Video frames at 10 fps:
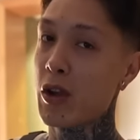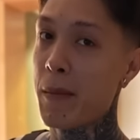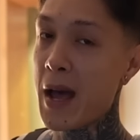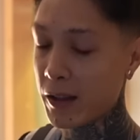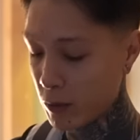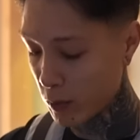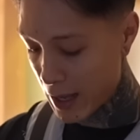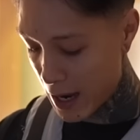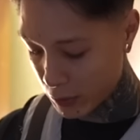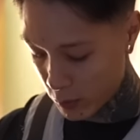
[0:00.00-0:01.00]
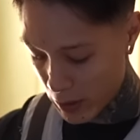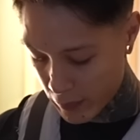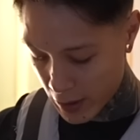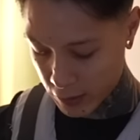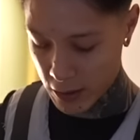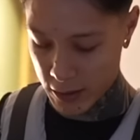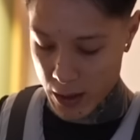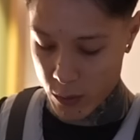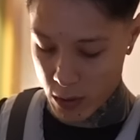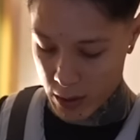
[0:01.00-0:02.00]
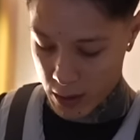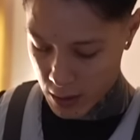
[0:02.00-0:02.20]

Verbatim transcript: I maxed without the weight vest on day 1.